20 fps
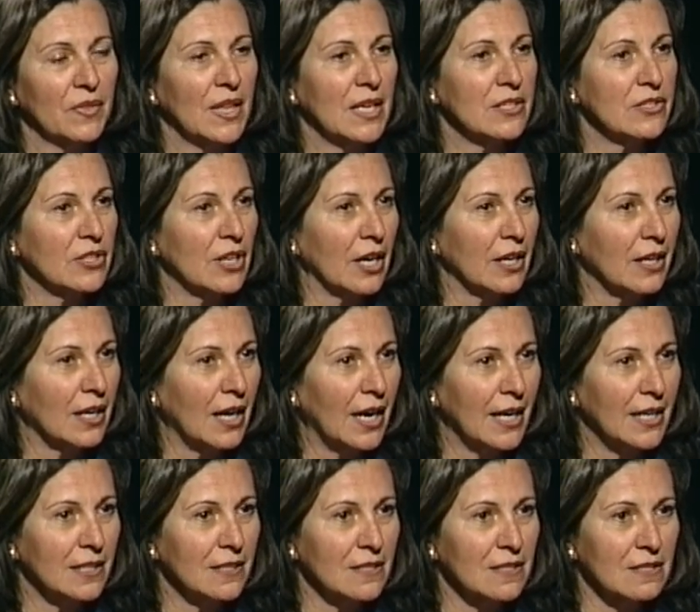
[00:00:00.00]
sought
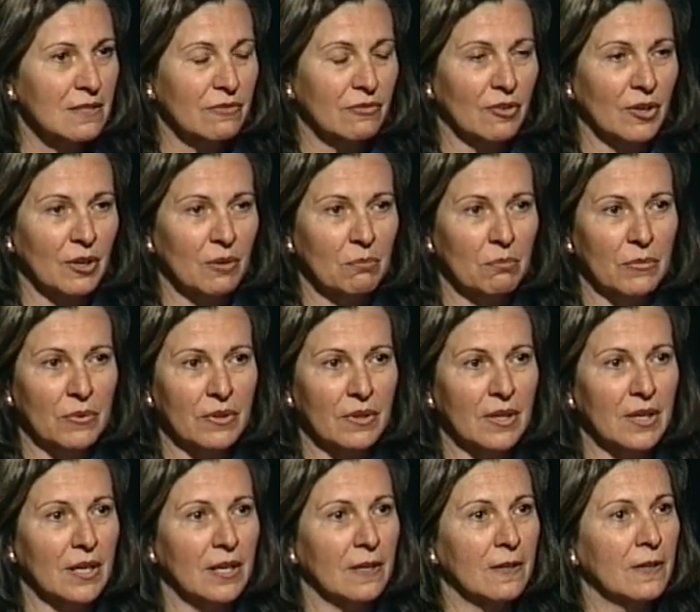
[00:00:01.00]
guidance from
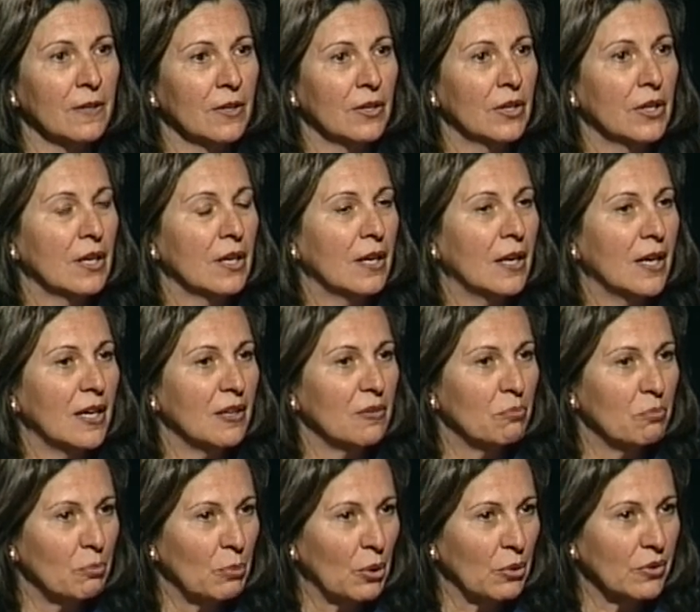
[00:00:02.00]
the
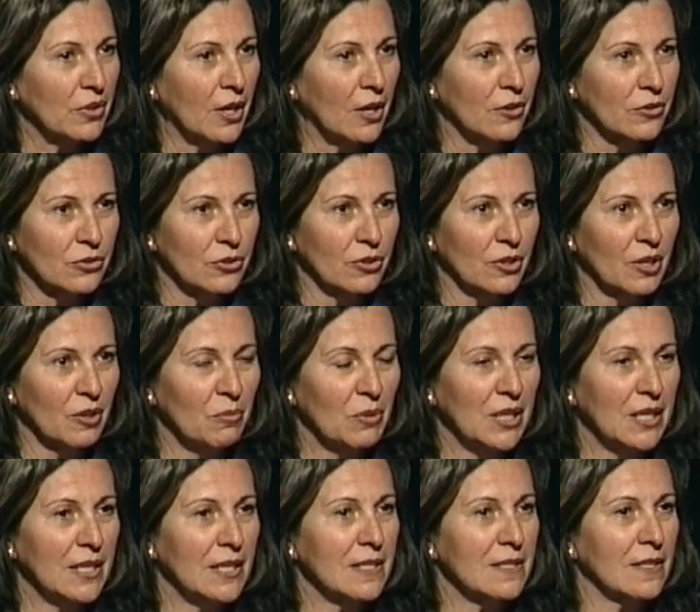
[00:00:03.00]
both culture
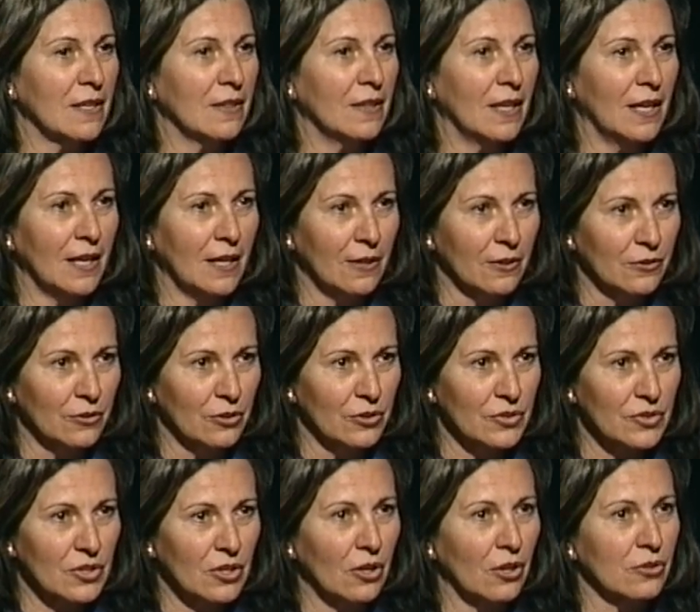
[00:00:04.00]
committees and the
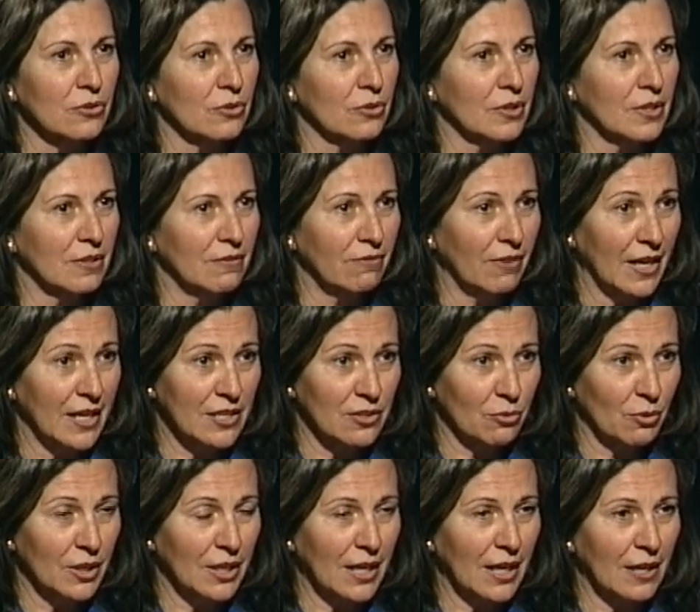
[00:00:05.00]
elders' cultural
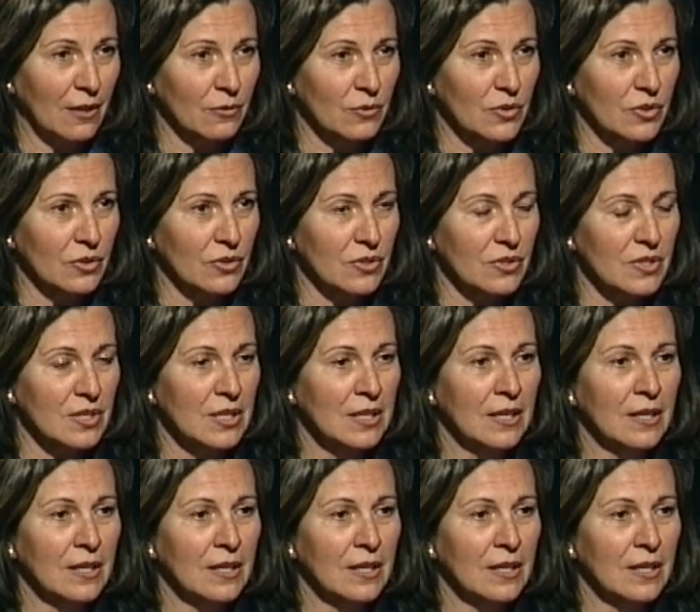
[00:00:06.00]
advisory councils.